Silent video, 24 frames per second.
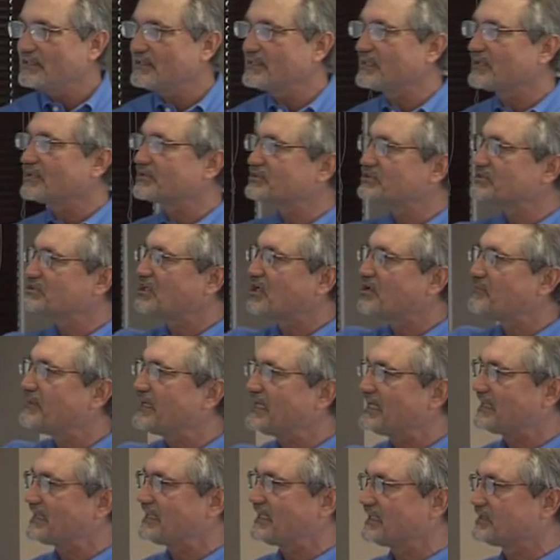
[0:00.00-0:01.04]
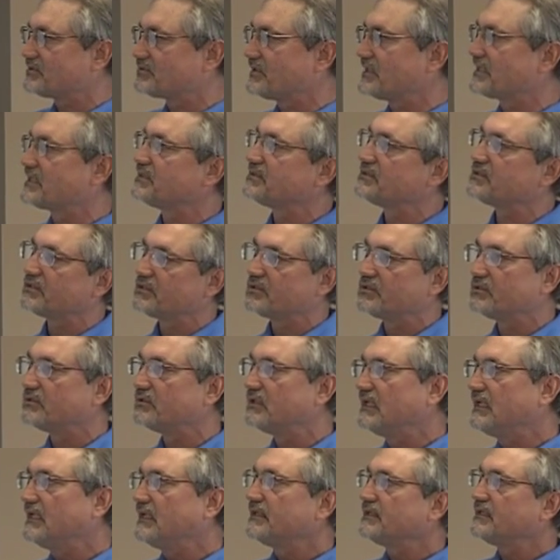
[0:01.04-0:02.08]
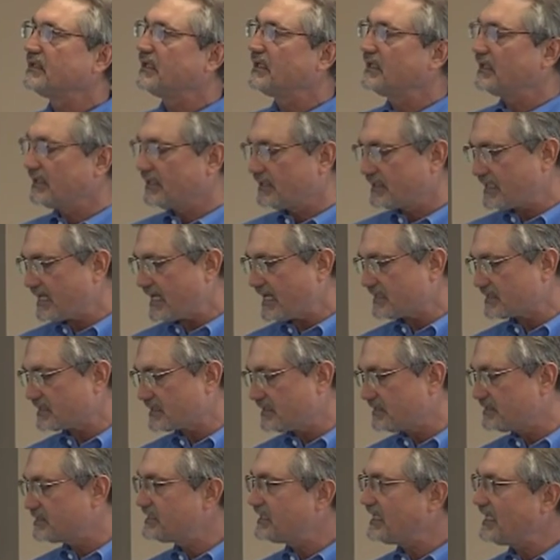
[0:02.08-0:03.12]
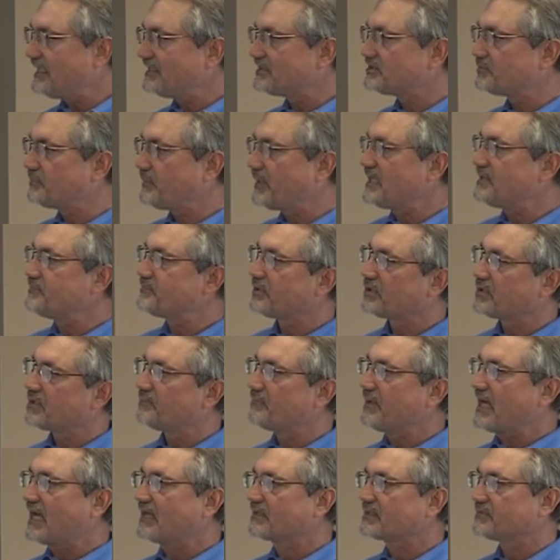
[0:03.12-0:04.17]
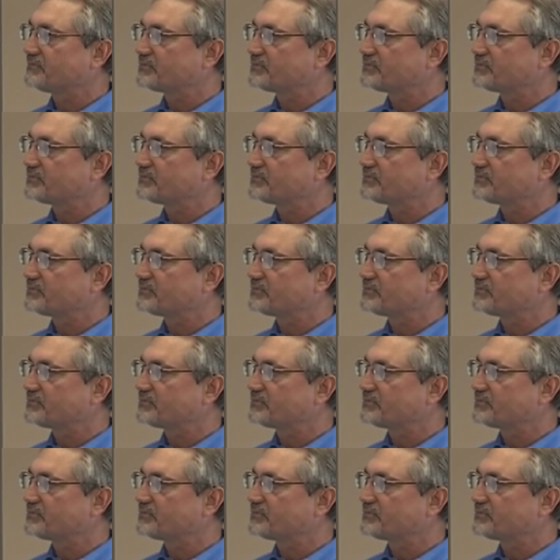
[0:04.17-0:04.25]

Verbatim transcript: there are so many things we can do uh, that can teach people about